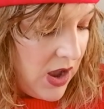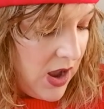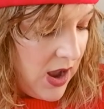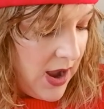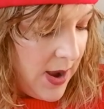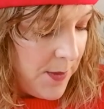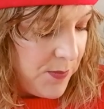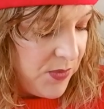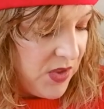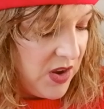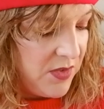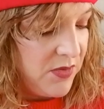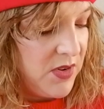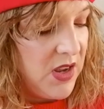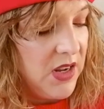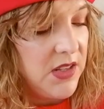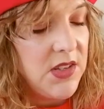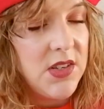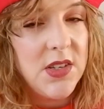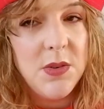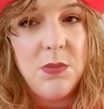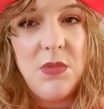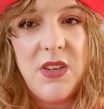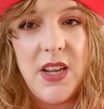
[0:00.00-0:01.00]
I've
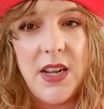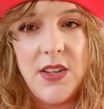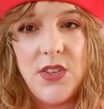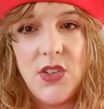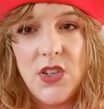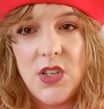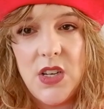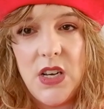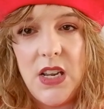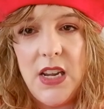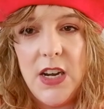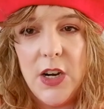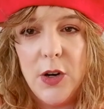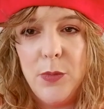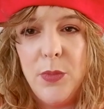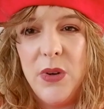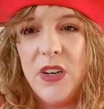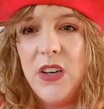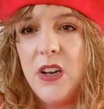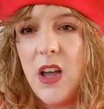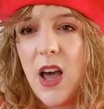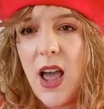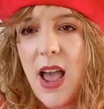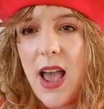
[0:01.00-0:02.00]
got some dents in here,
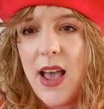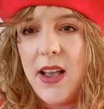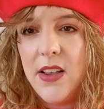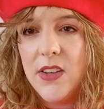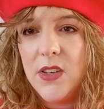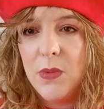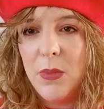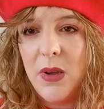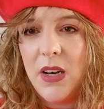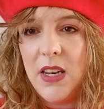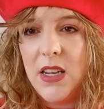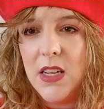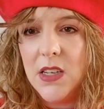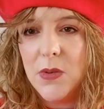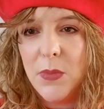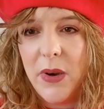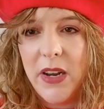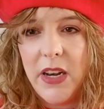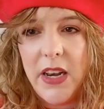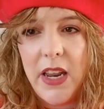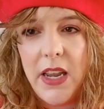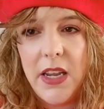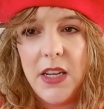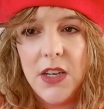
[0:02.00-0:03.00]
but not as many as
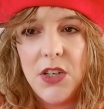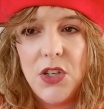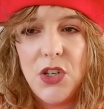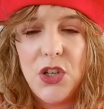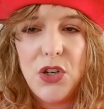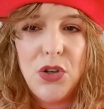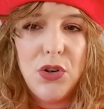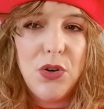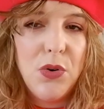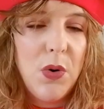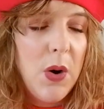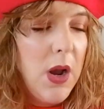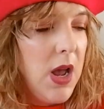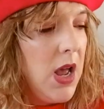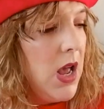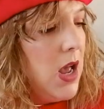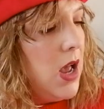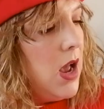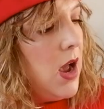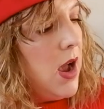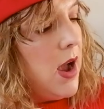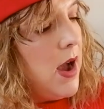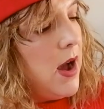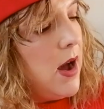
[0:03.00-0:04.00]
my Naked 2.
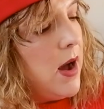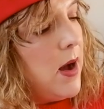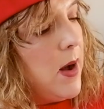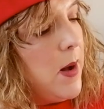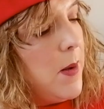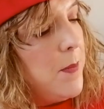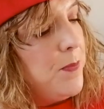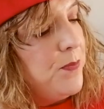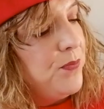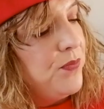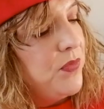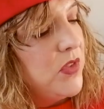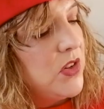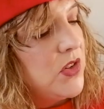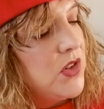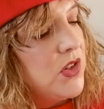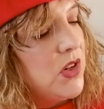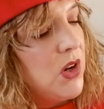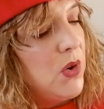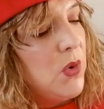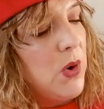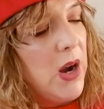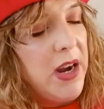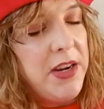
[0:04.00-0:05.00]

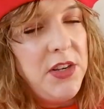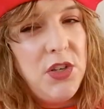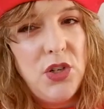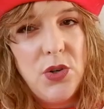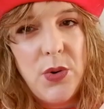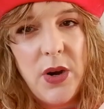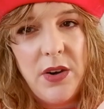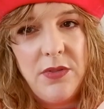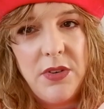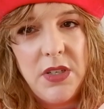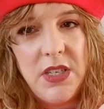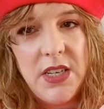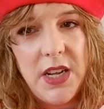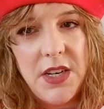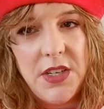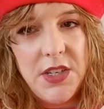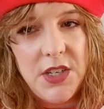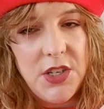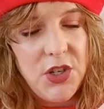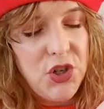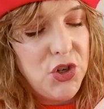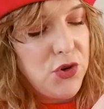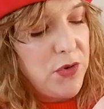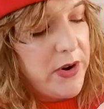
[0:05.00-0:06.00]
So I do have a dent
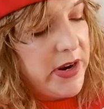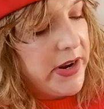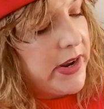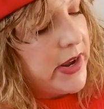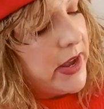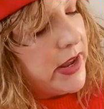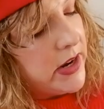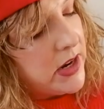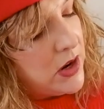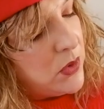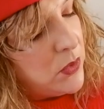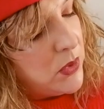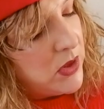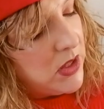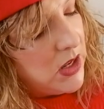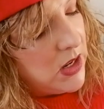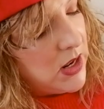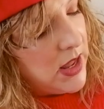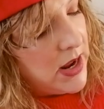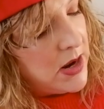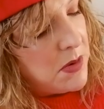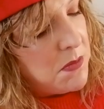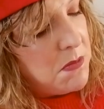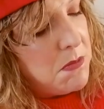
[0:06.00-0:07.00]
in Trick, and I really
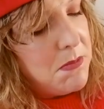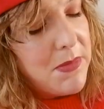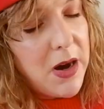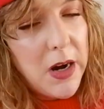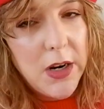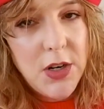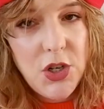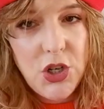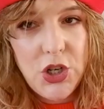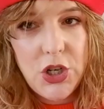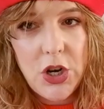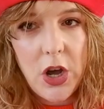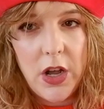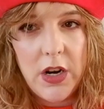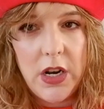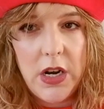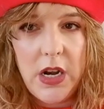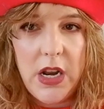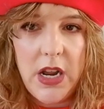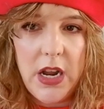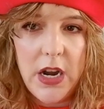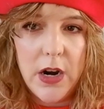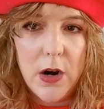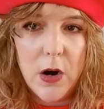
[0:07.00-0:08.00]
like Mugshot
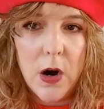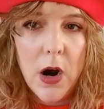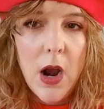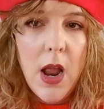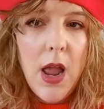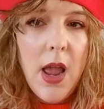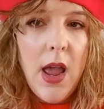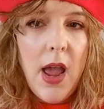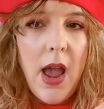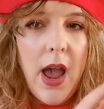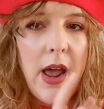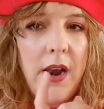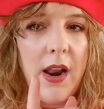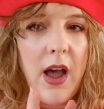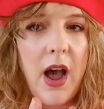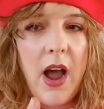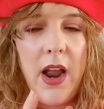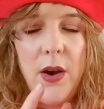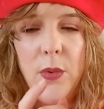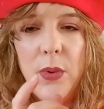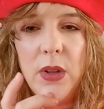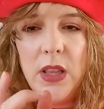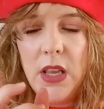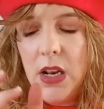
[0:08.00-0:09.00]
in here, and
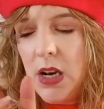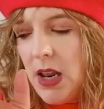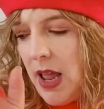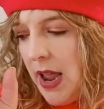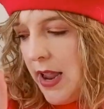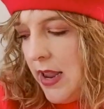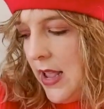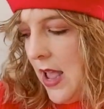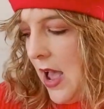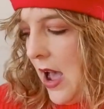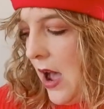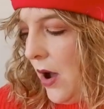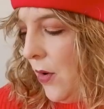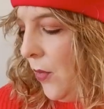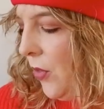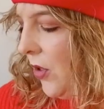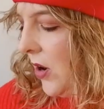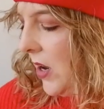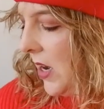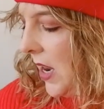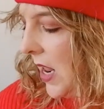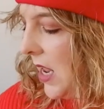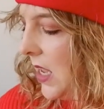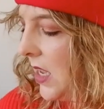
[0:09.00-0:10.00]
I really like how
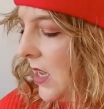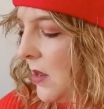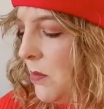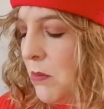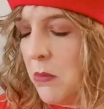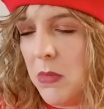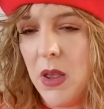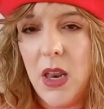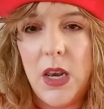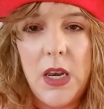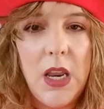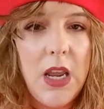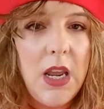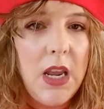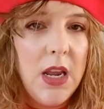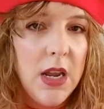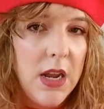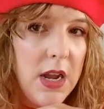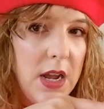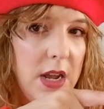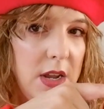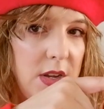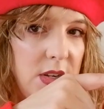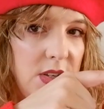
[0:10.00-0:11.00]
the Naked
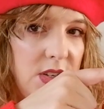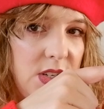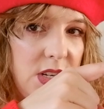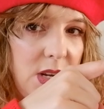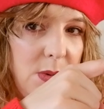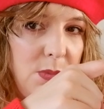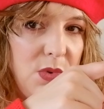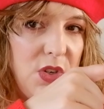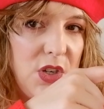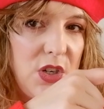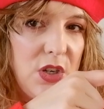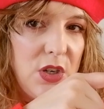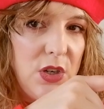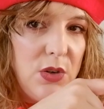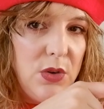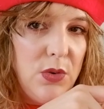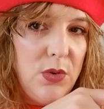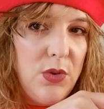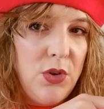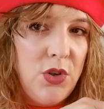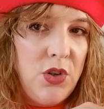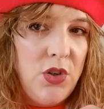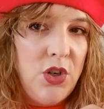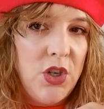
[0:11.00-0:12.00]
Mini seems
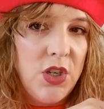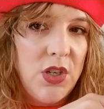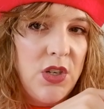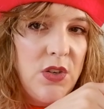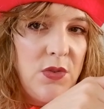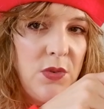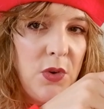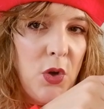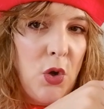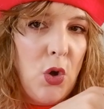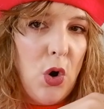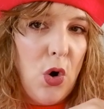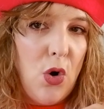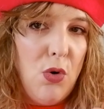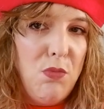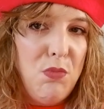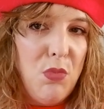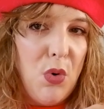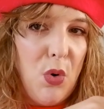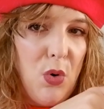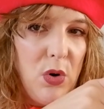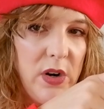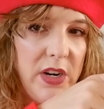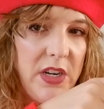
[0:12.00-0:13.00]
to just go
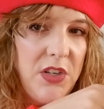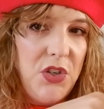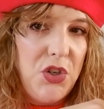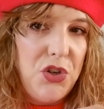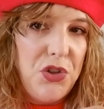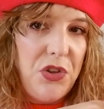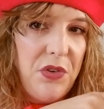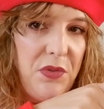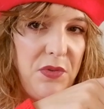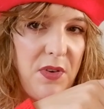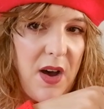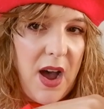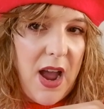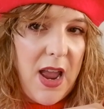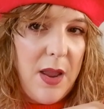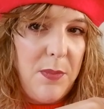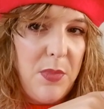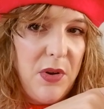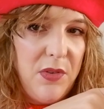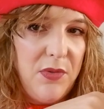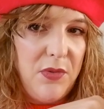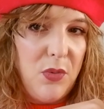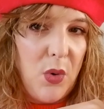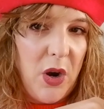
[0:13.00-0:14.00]
more into the
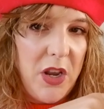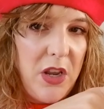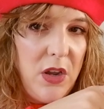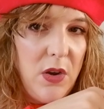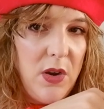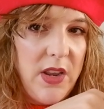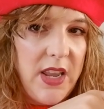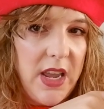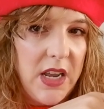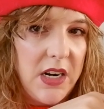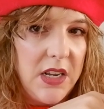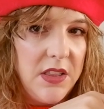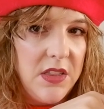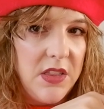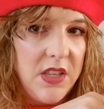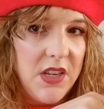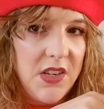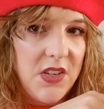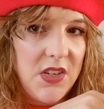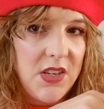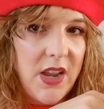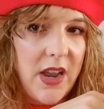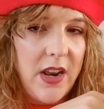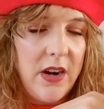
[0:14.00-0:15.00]
vibe of what you get in
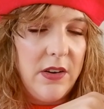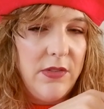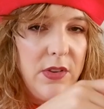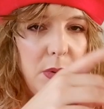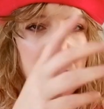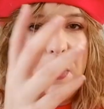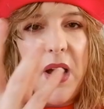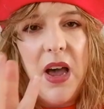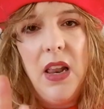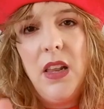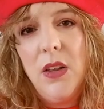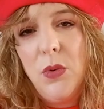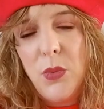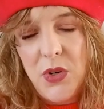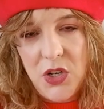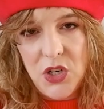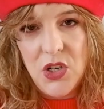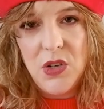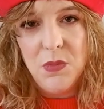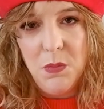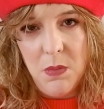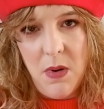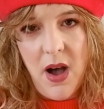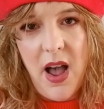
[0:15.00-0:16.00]
this side of the palette,
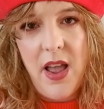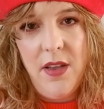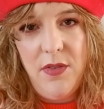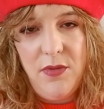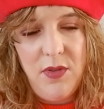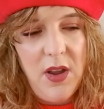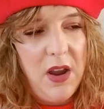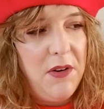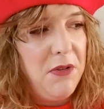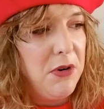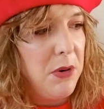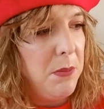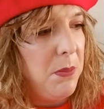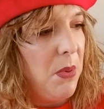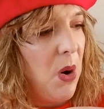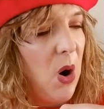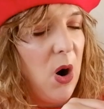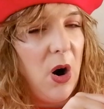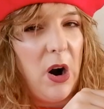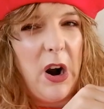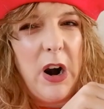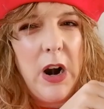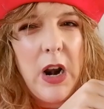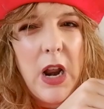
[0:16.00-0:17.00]
which is my favorite
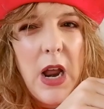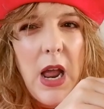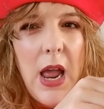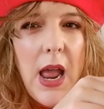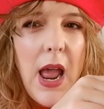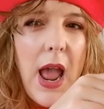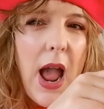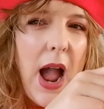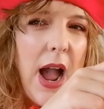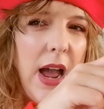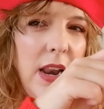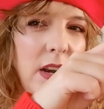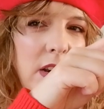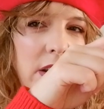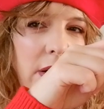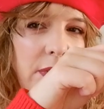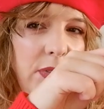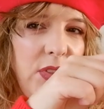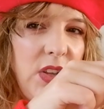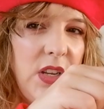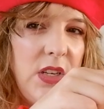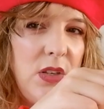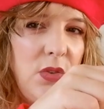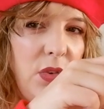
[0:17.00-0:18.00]
part, and
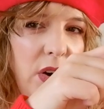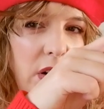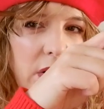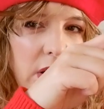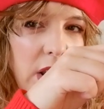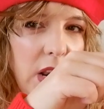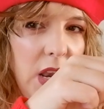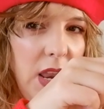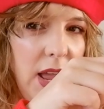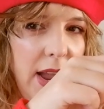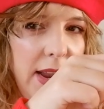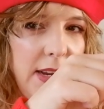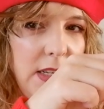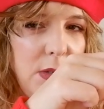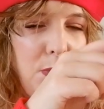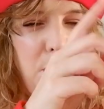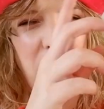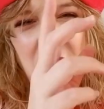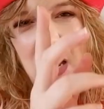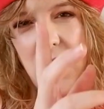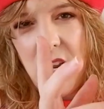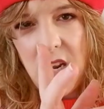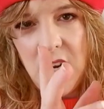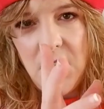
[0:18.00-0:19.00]
not these very light
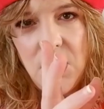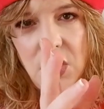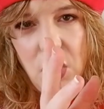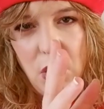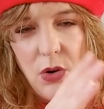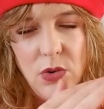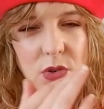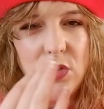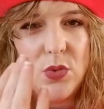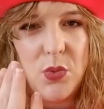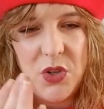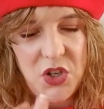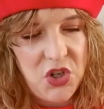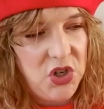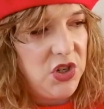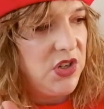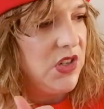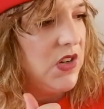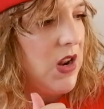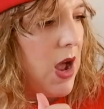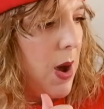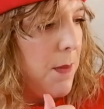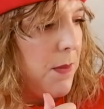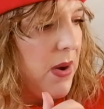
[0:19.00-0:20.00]
pinky tones, which
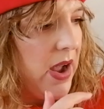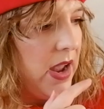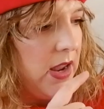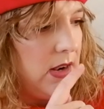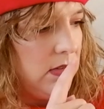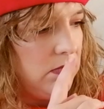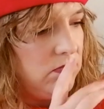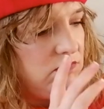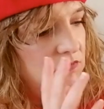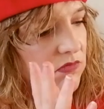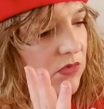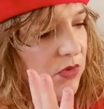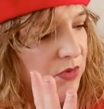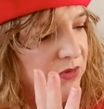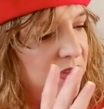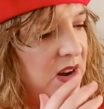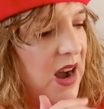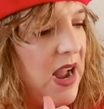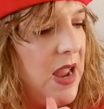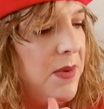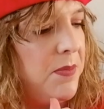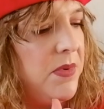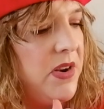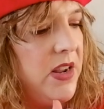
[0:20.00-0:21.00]
is not my
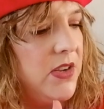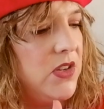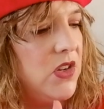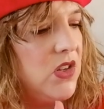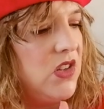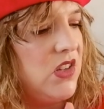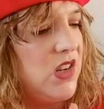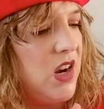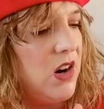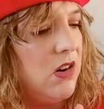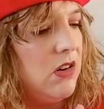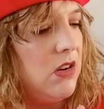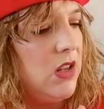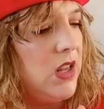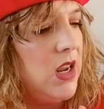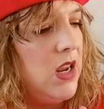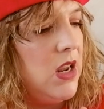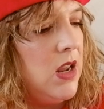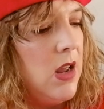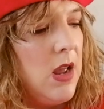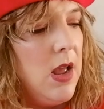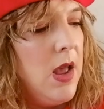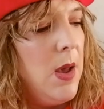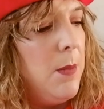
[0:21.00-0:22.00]
vibe
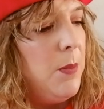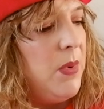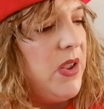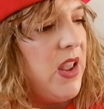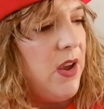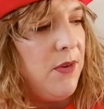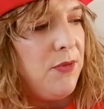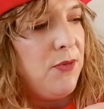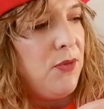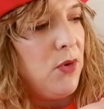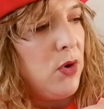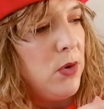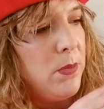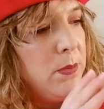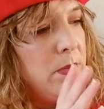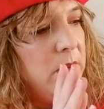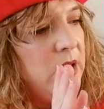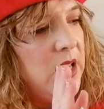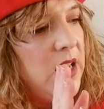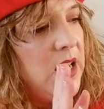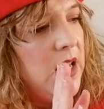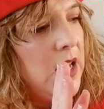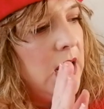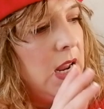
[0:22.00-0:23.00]
necessarily. But yeah, for
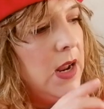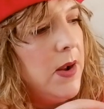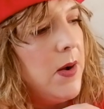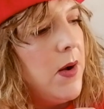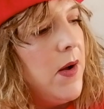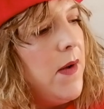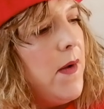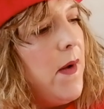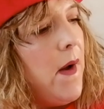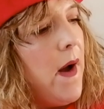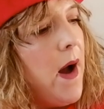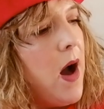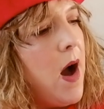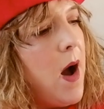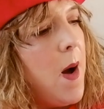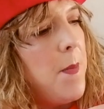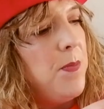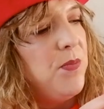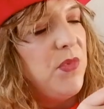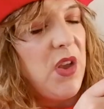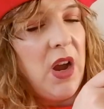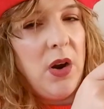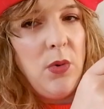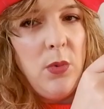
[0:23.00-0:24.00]
me,
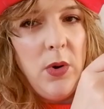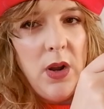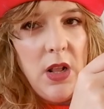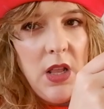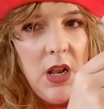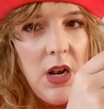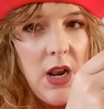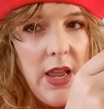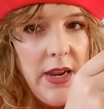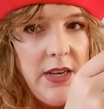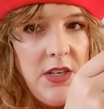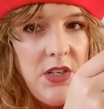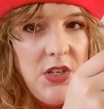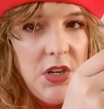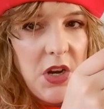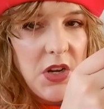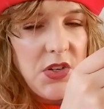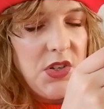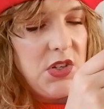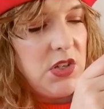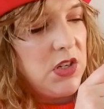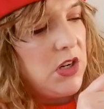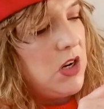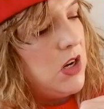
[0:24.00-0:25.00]
I really like
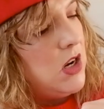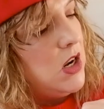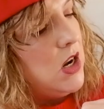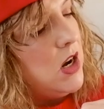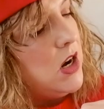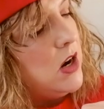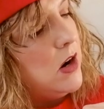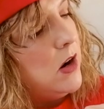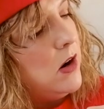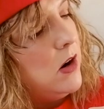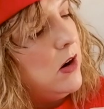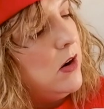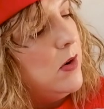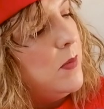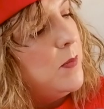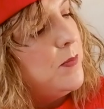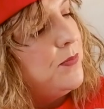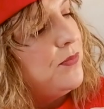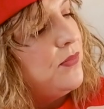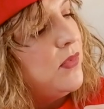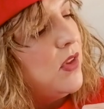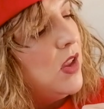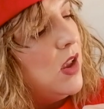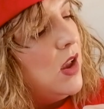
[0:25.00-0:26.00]
Dust in here,
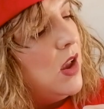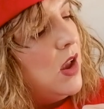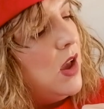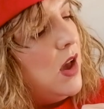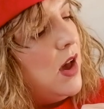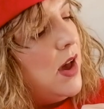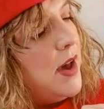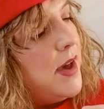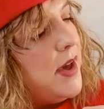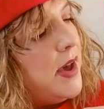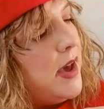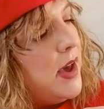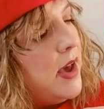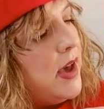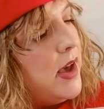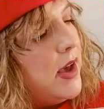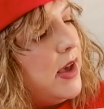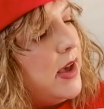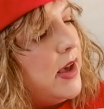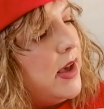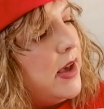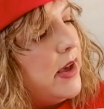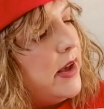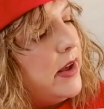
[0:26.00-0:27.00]

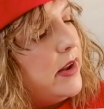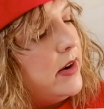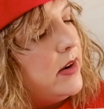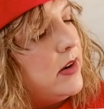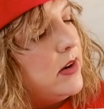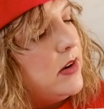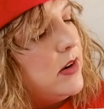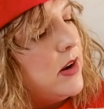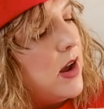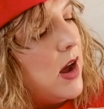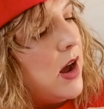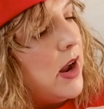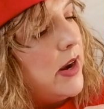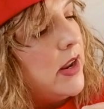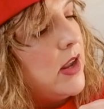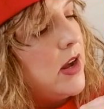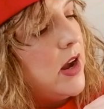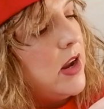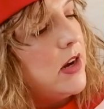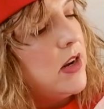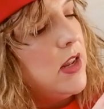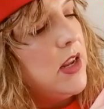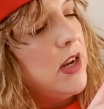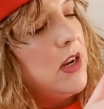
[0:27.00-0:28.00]
and I
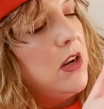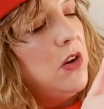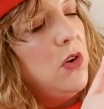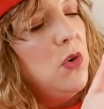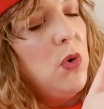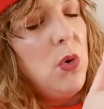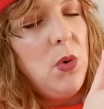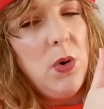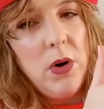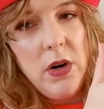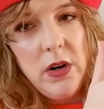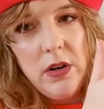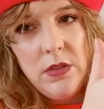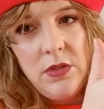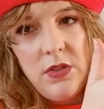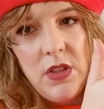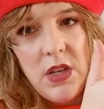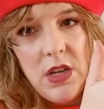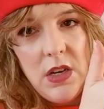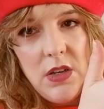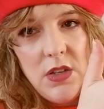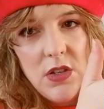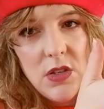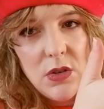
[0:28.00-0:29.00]
kind of ignore
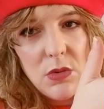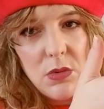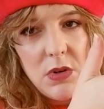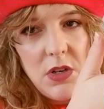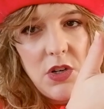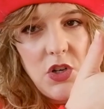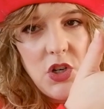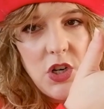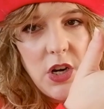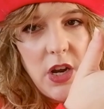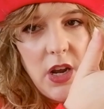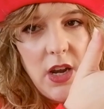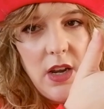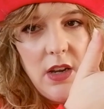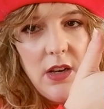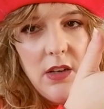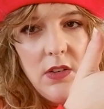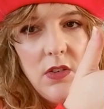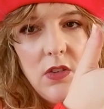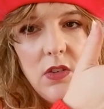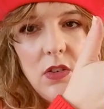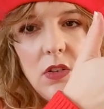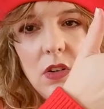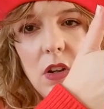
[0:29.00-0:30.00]
these three
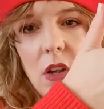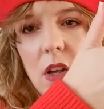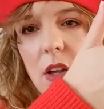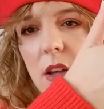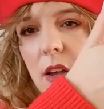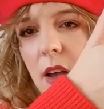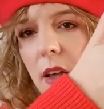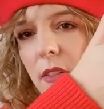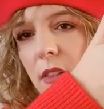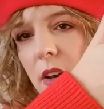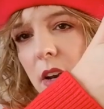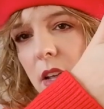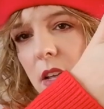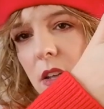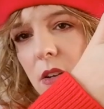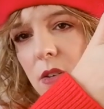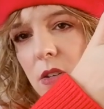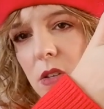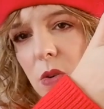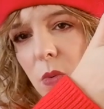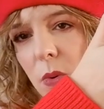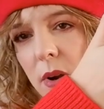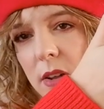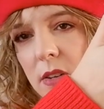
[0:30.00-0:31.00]
shades, and then I
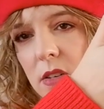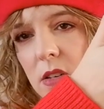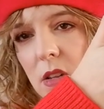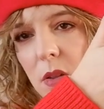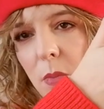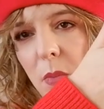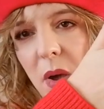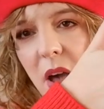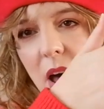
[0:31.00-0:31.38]
use the rest of the